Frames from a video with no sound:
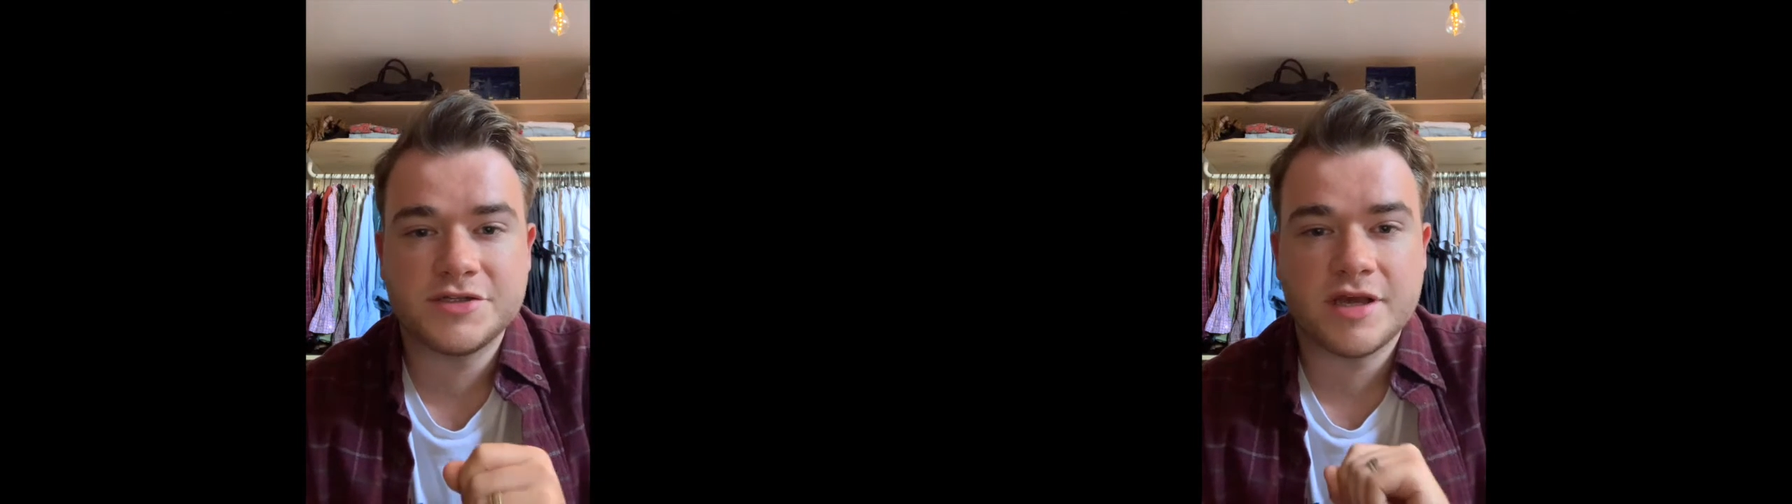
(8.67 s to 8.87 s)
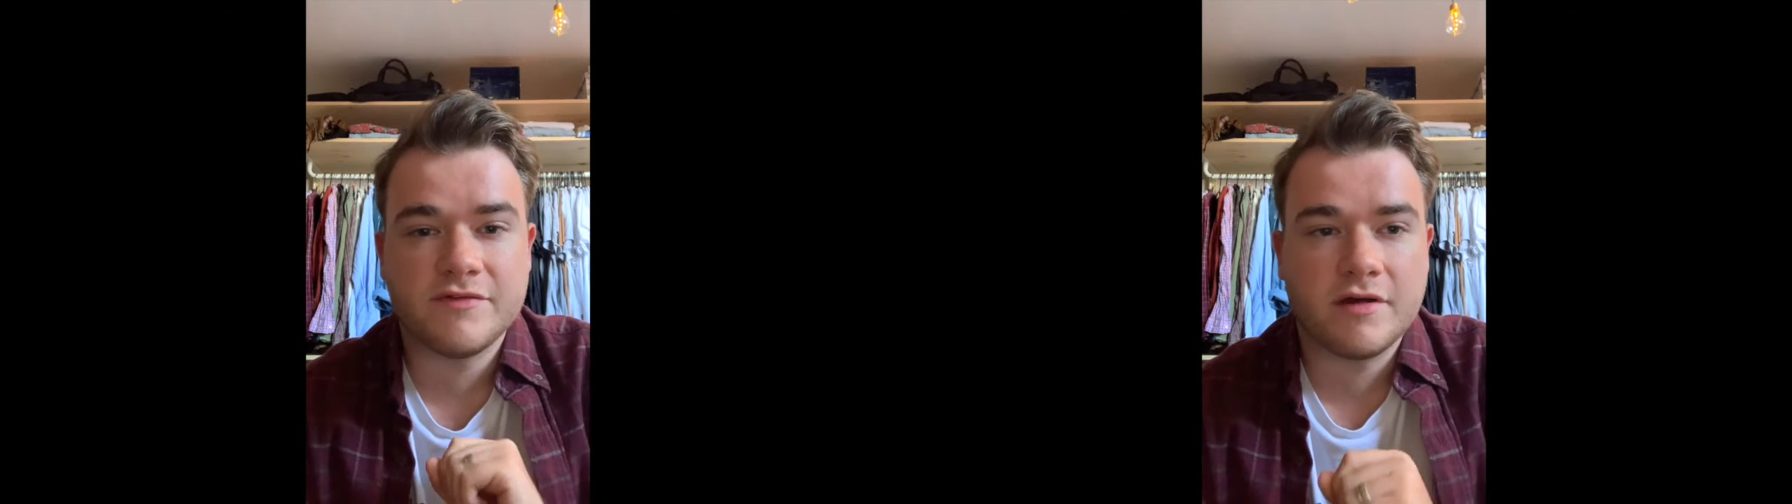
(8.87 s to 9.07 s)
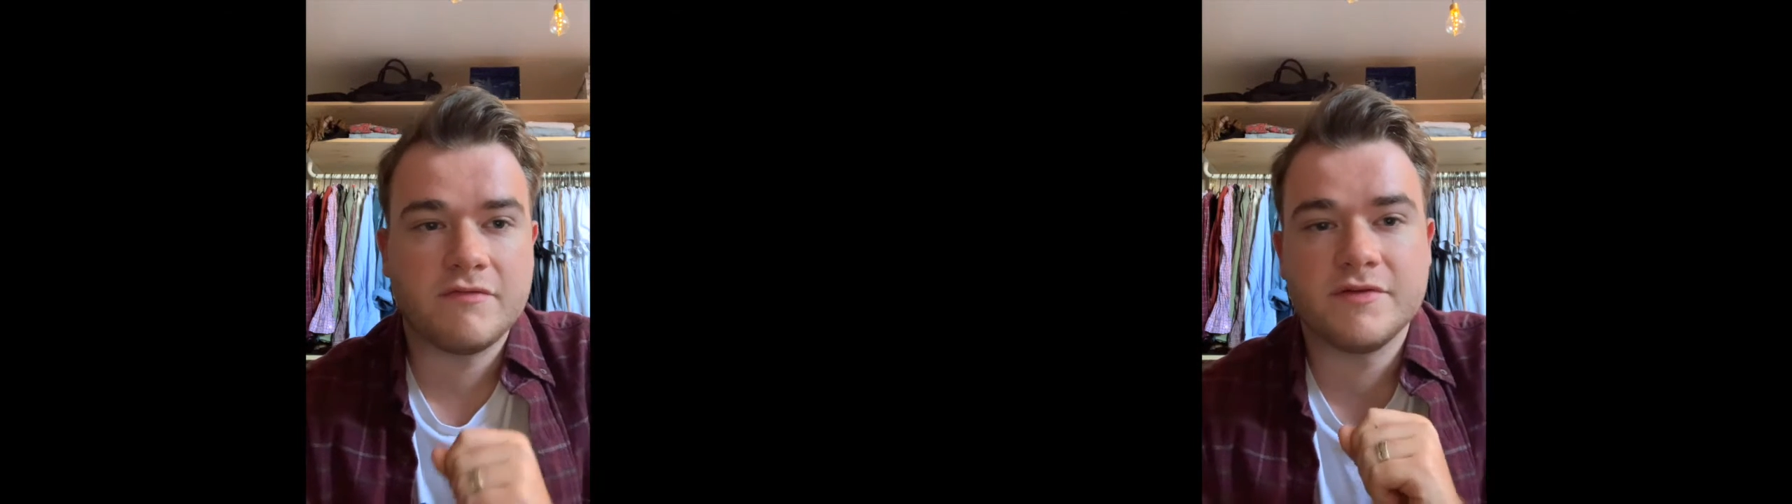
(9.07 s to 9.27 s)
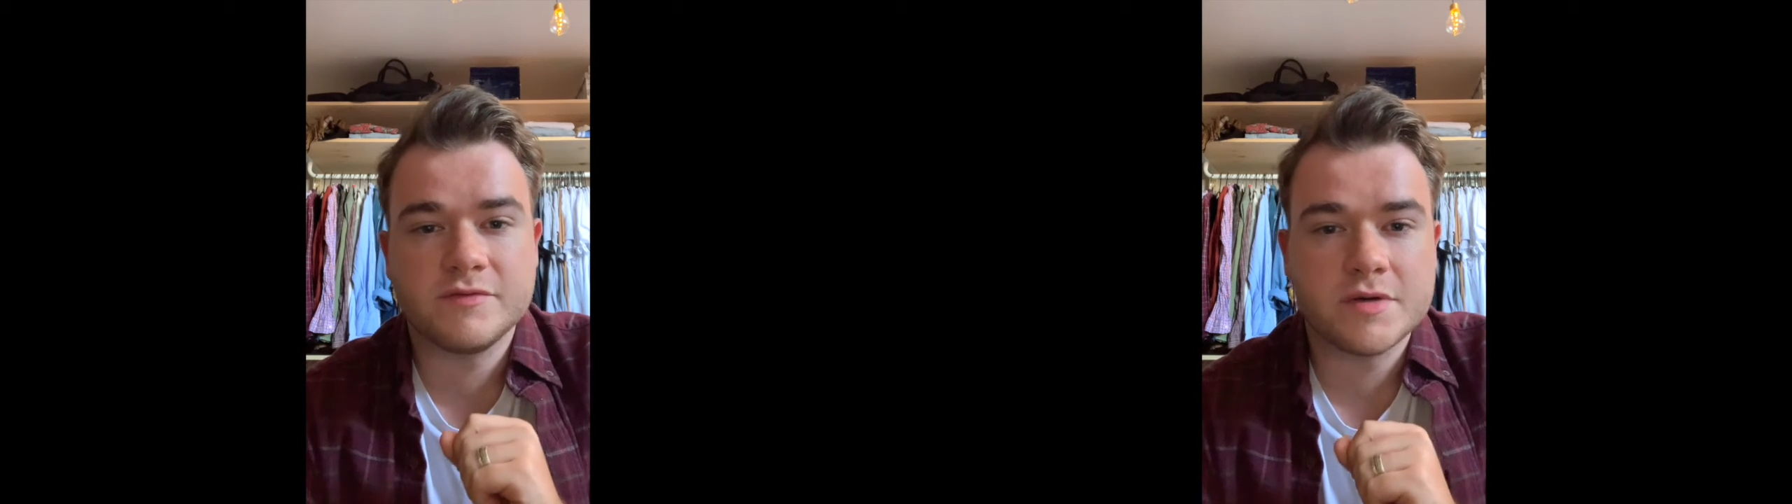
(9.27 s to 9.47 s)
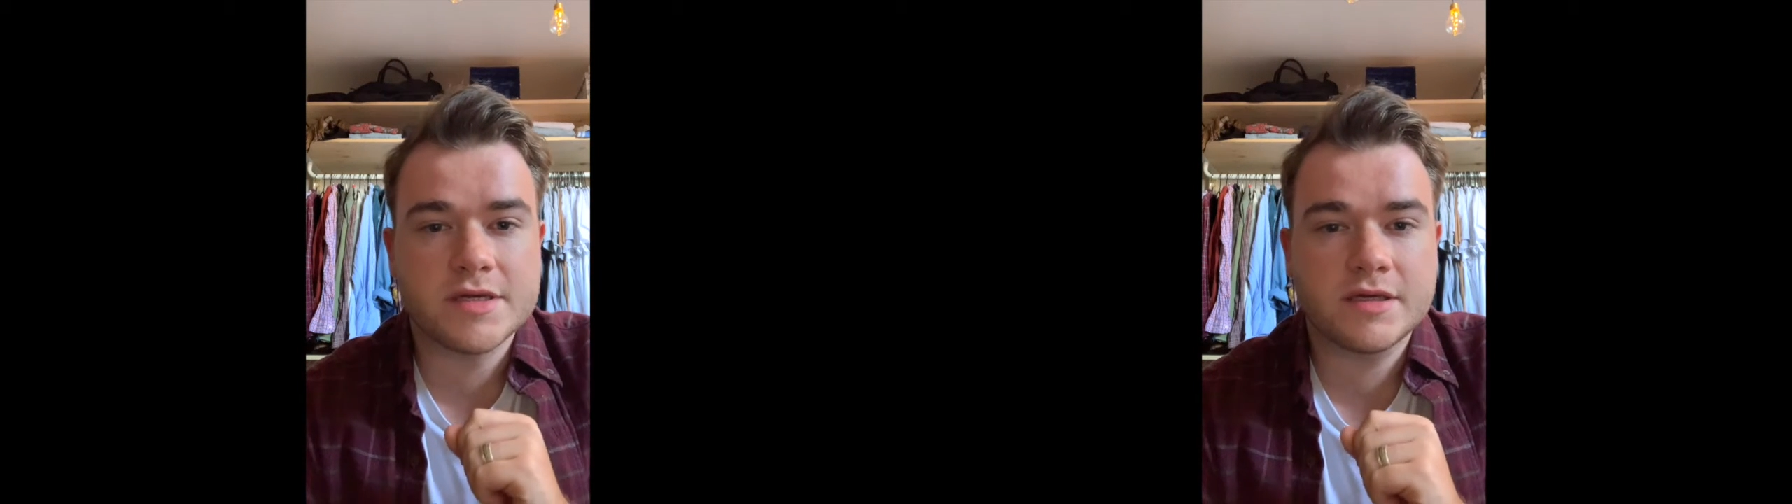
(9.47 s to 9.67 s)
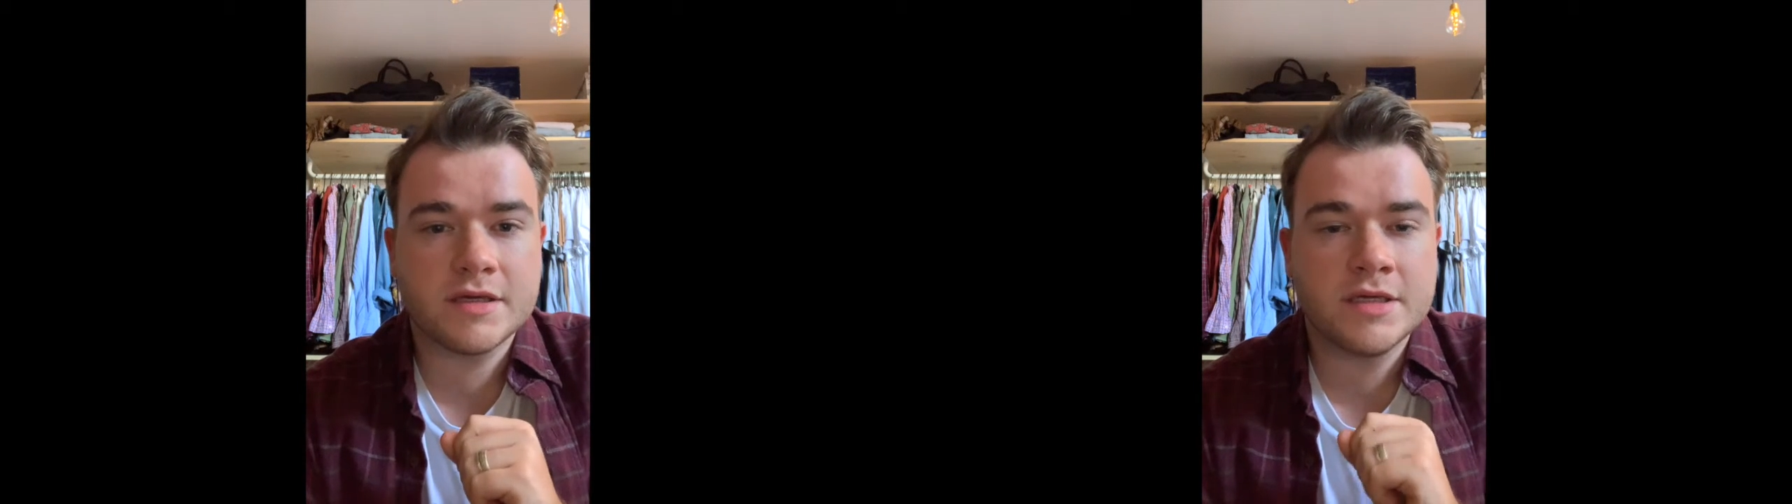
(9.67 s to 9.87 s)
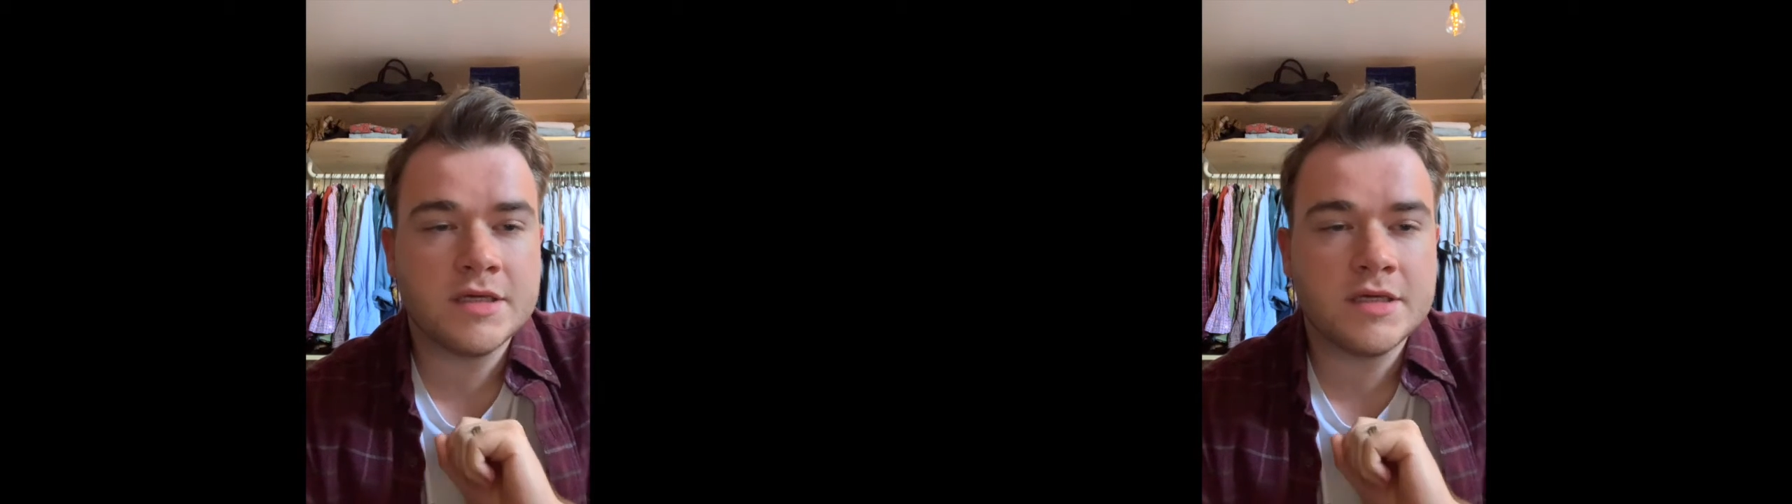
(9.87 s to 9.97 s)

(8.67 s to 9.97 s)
shave it off this week.